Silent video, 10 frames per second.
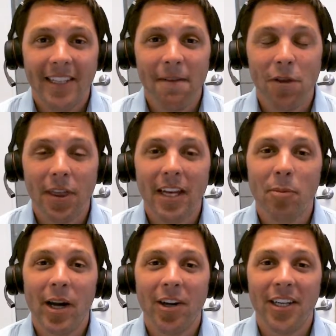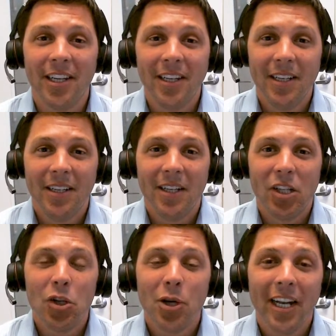If you think about it,
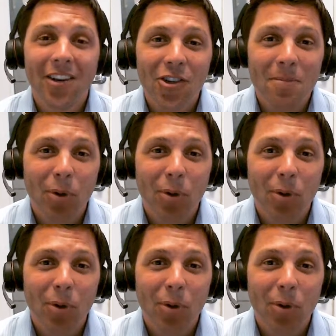you could actually